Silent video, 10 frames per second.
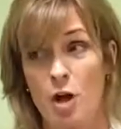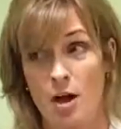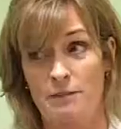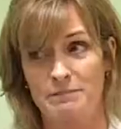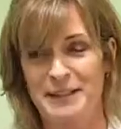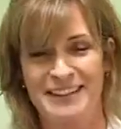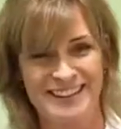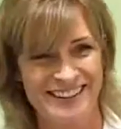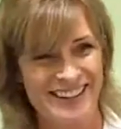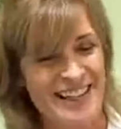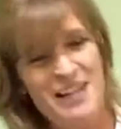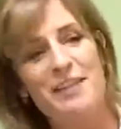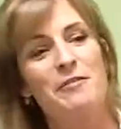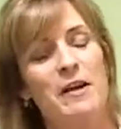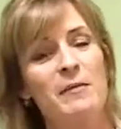you're not.
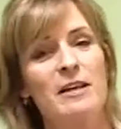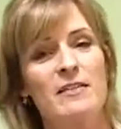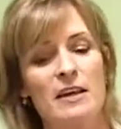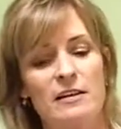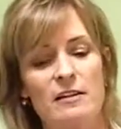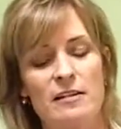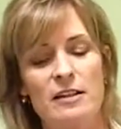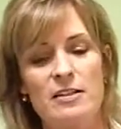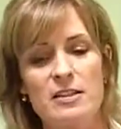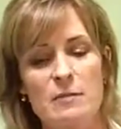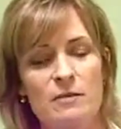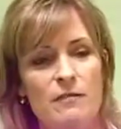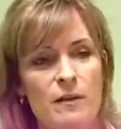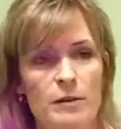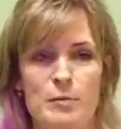Family, that you need to keep the
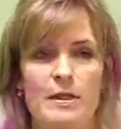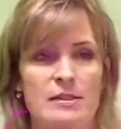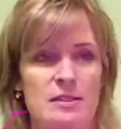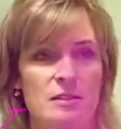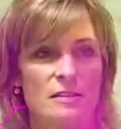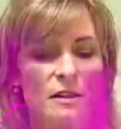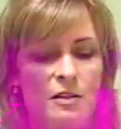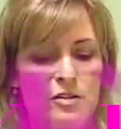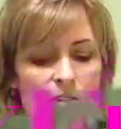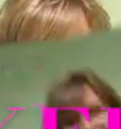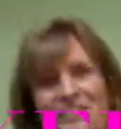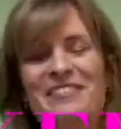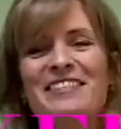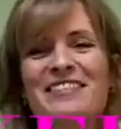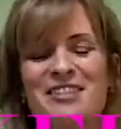family peace.
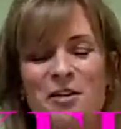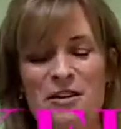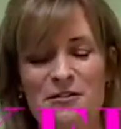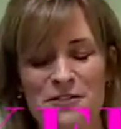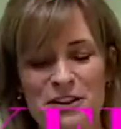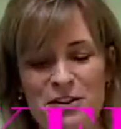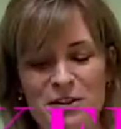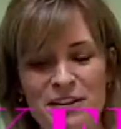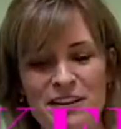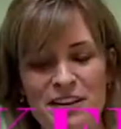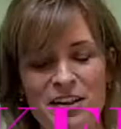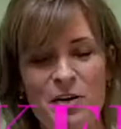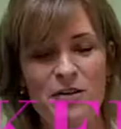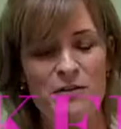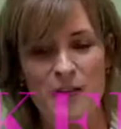So if you're,
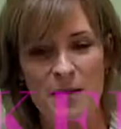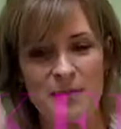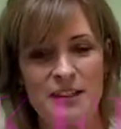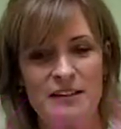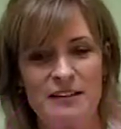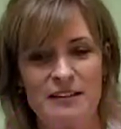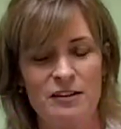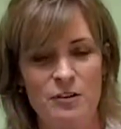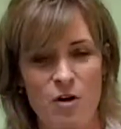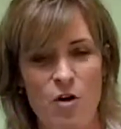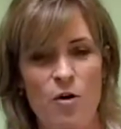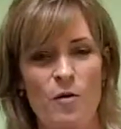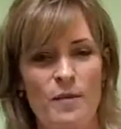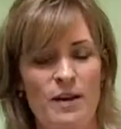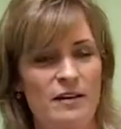your family and you go
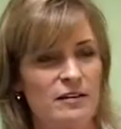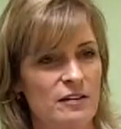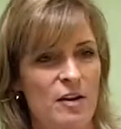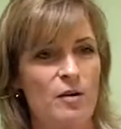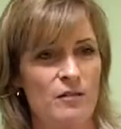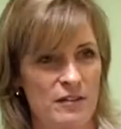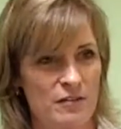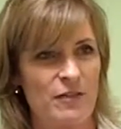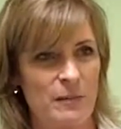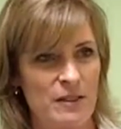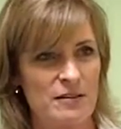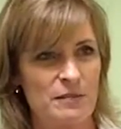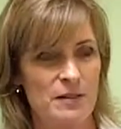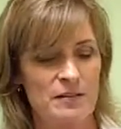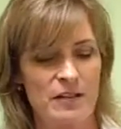home and, it's
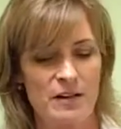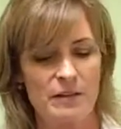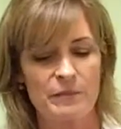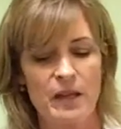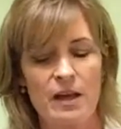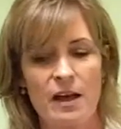family meal there,